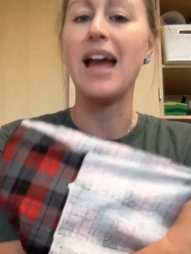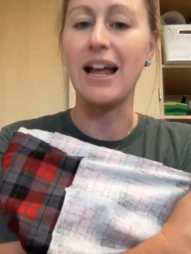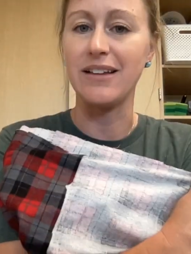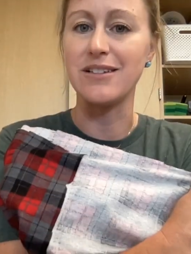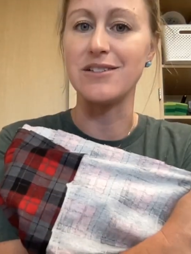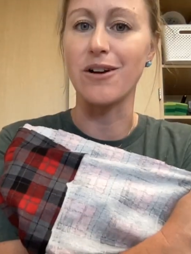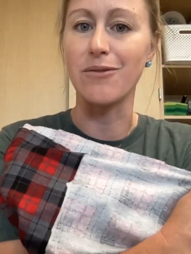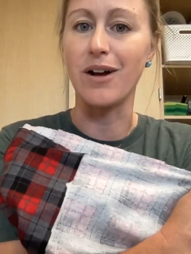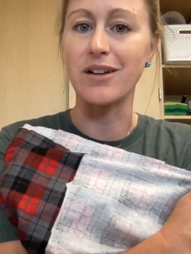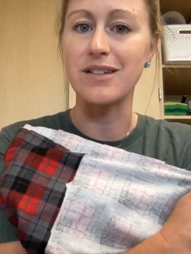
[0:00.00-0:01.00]
and this is our
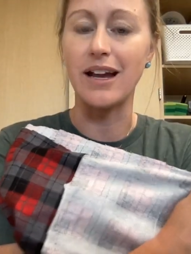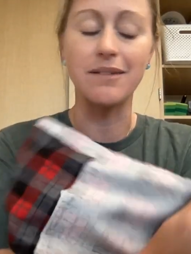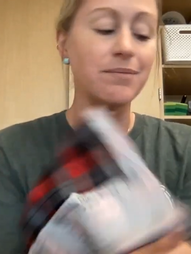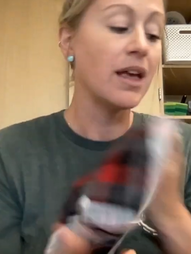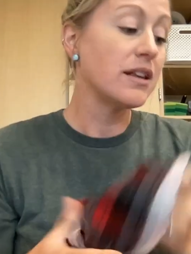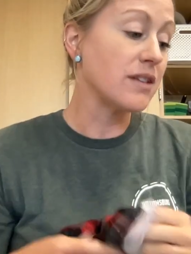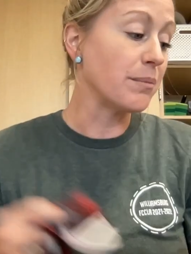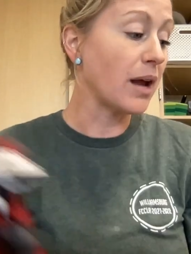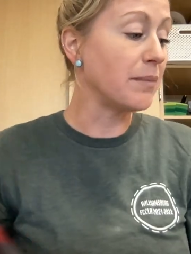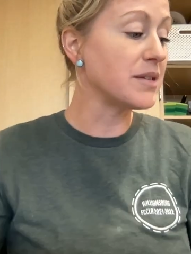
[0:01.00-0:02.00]
wrong side.
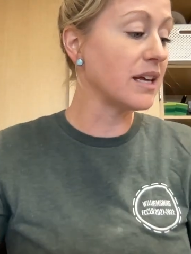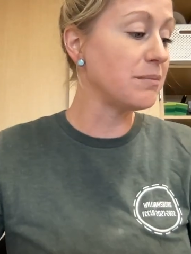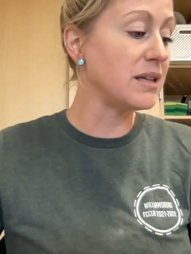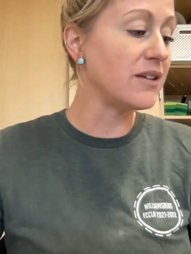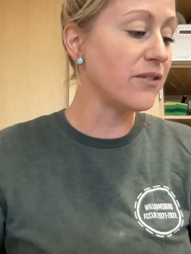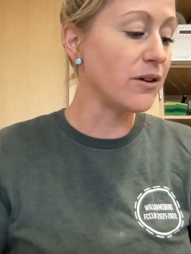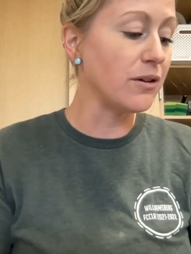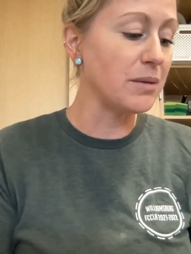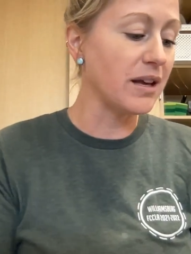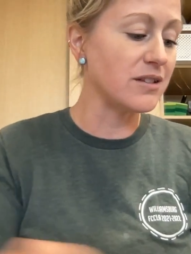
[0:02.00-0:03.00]
Sometimes it can be
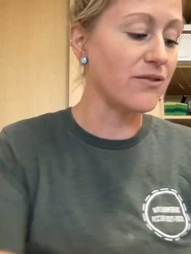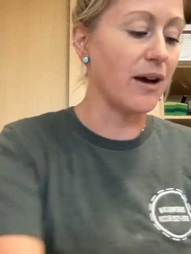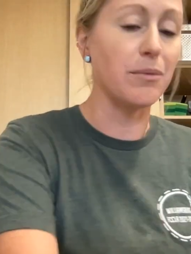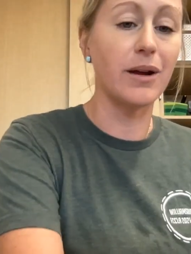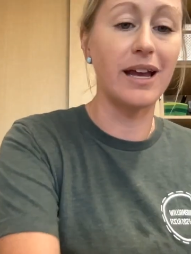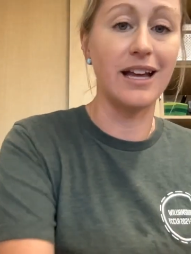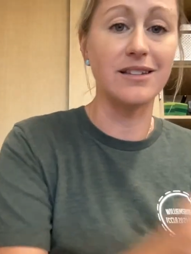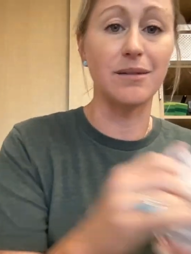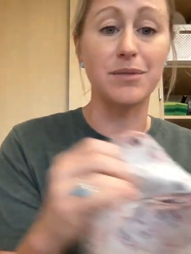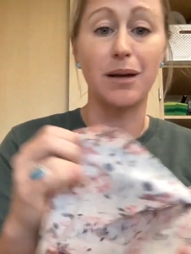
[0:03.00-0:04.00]
difficult because fabric can
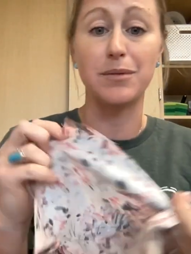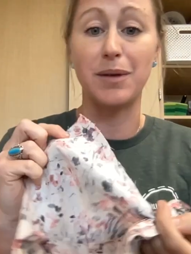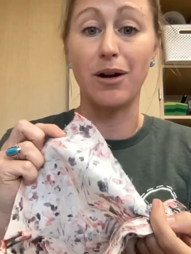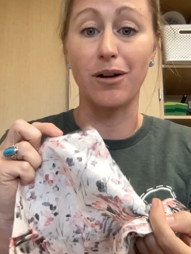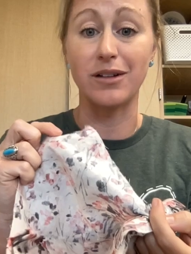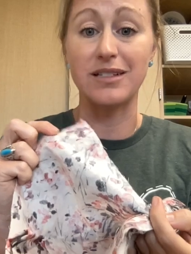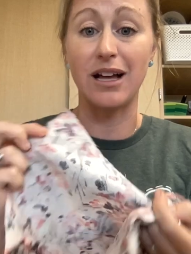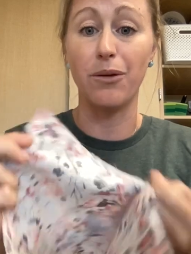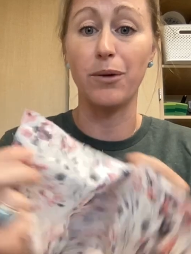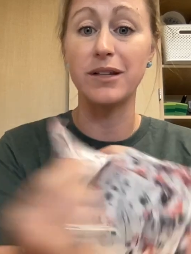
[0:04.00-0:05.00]
sometimes be hard to
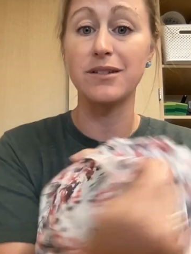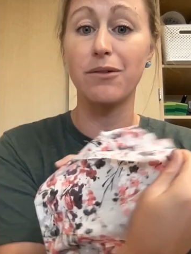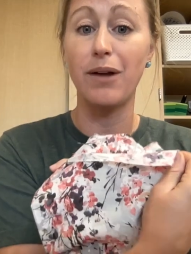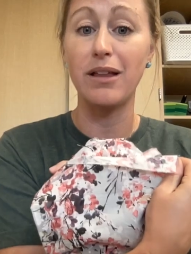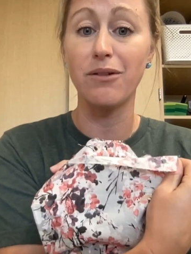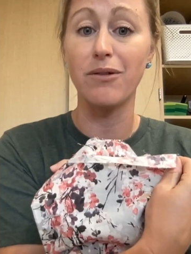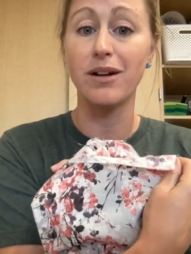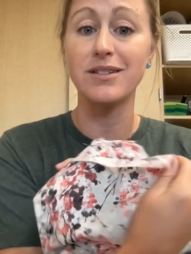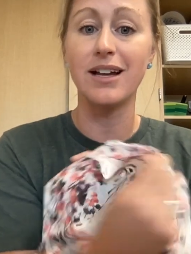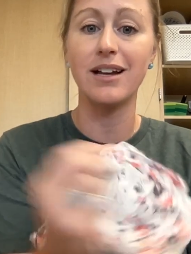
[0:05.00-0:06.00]
tell what is the right and the
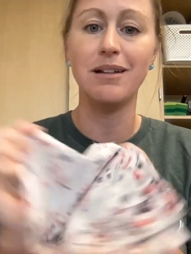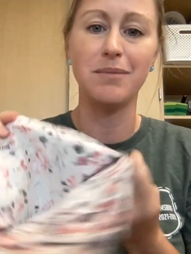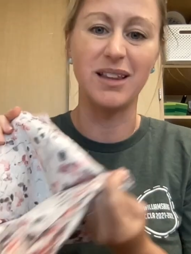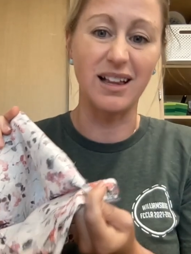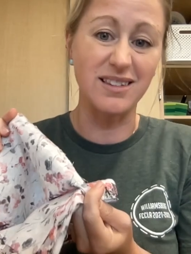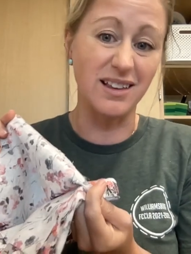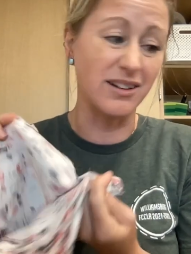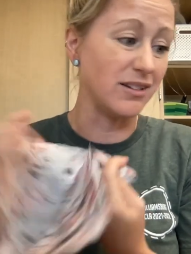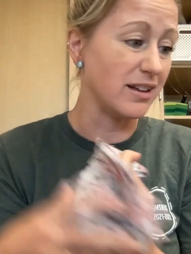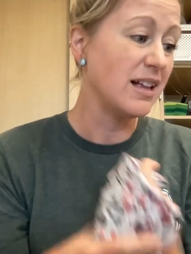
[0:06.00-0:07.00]
wrong side, and that's a
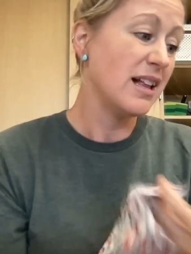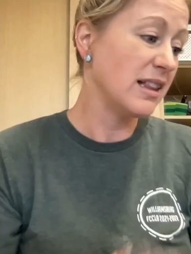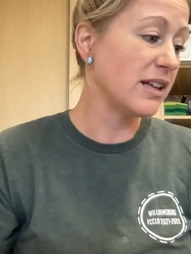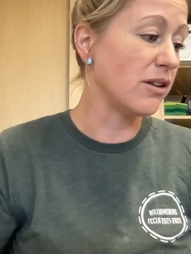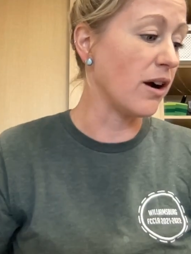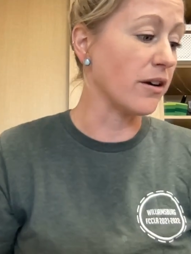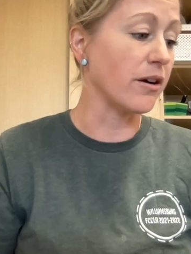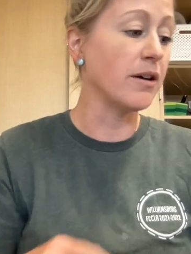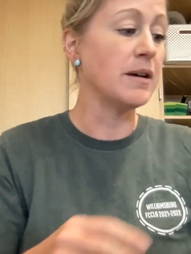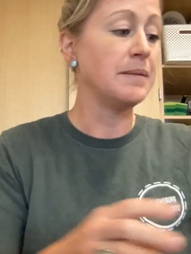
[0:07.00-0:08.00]
little
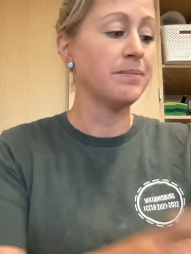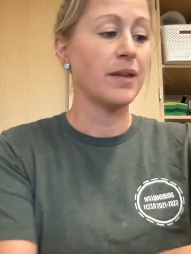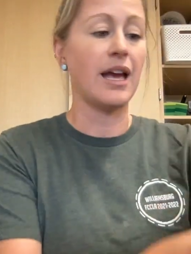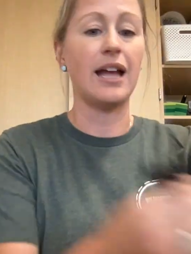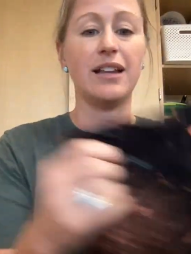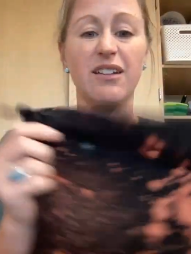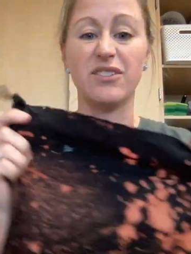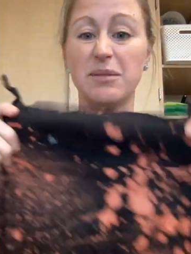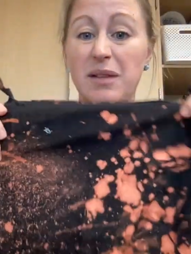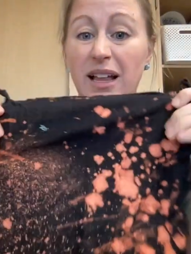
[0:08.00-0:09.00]
harder. And then if
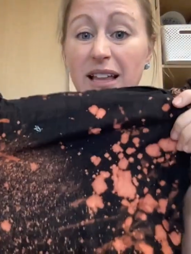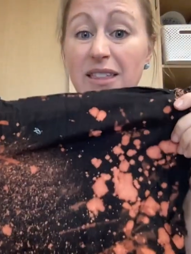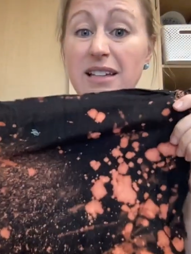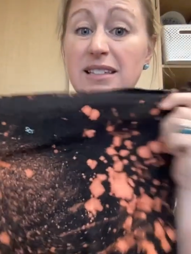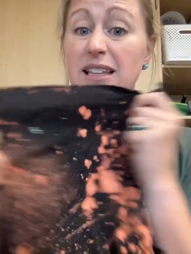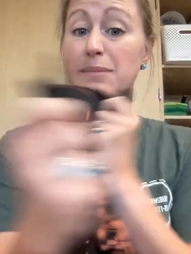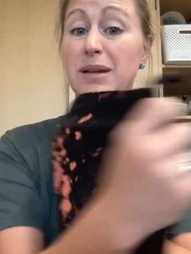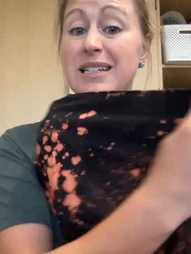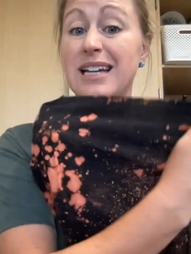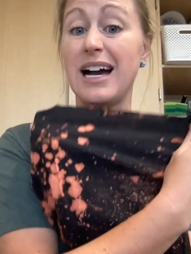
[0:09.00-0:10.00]
something like this that's
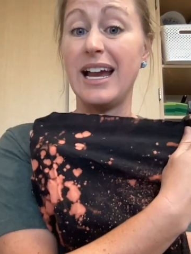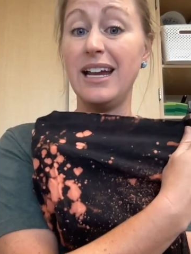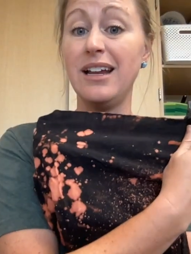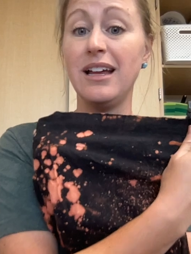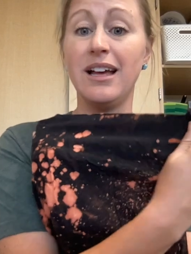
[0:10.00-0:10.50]
been dyed,